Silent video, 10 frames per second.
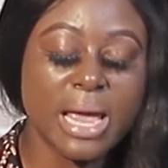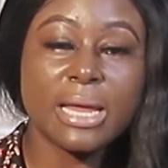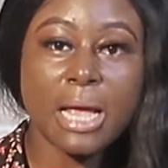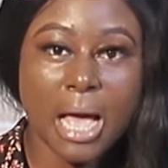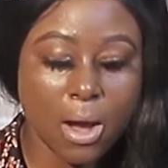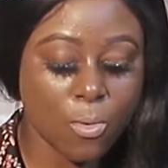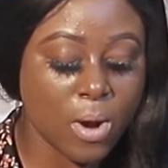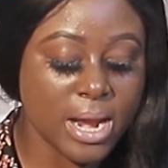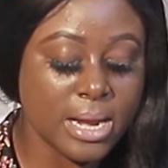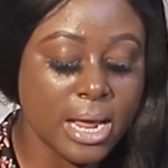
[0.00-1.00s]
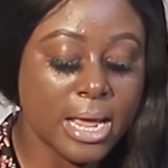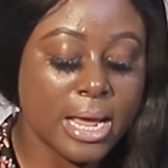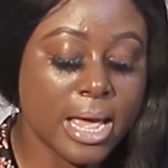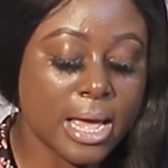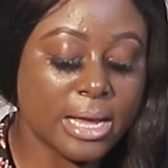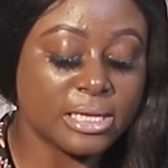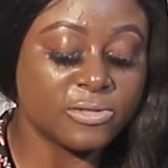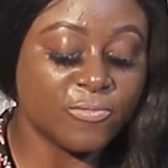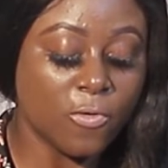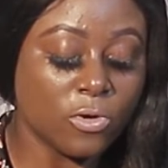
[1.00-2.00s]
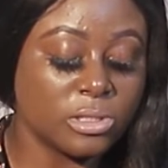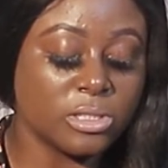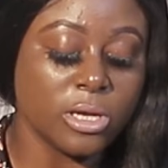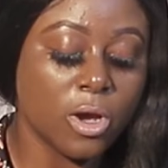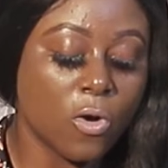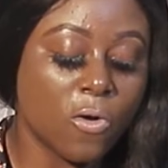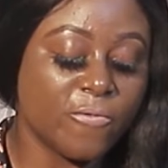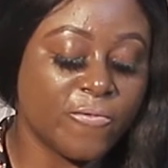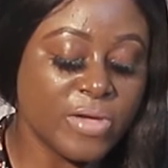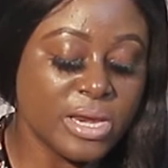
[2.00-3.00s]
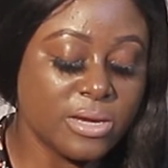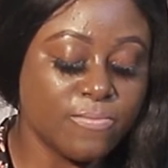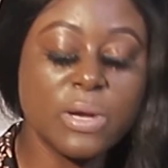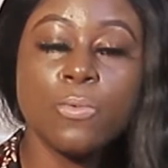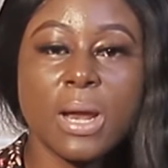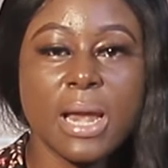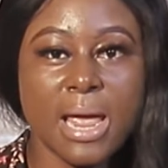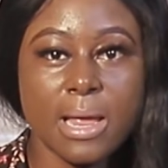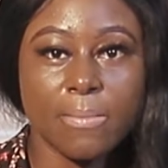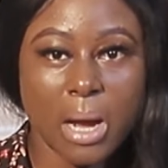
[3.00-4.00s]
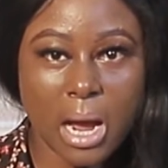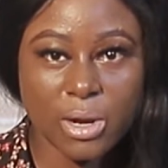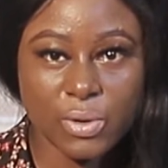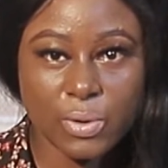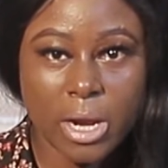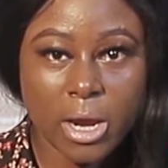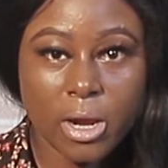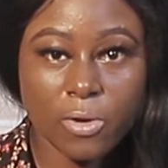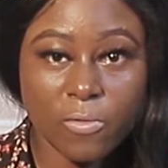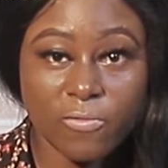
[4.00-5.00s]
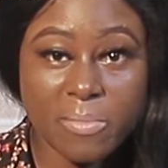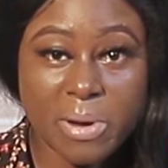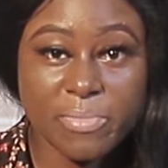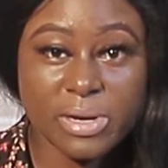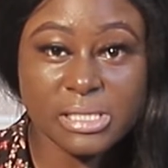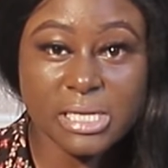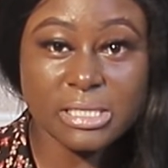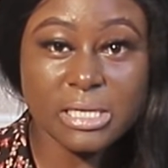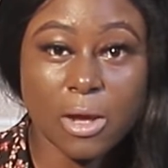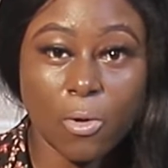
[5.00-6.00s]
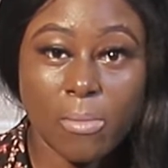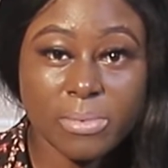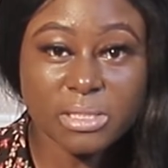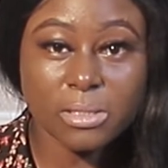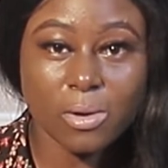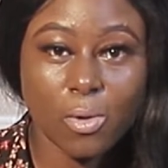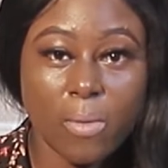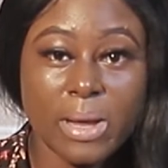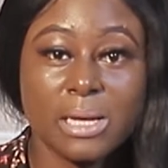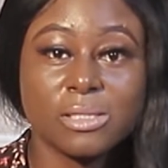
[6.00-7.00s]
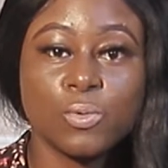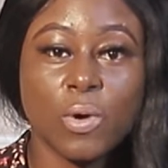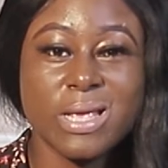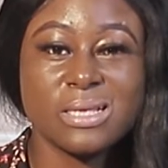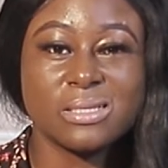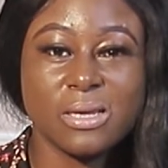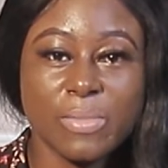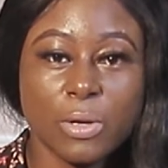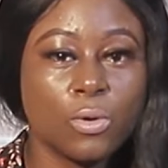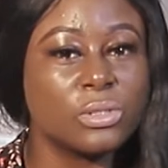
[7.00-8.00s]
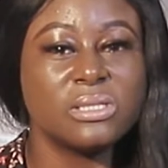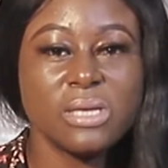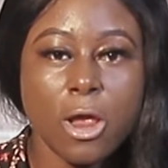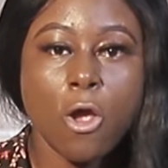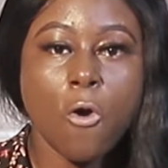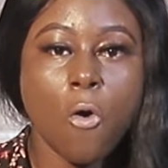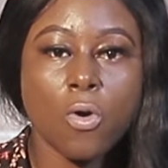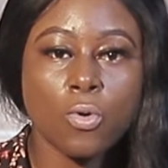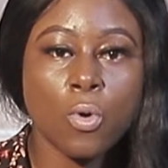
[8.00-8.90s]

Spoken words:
my car when it's faulty or feed me when I am hungry. Before bebre say delay come on the crowd because we are slamming or say or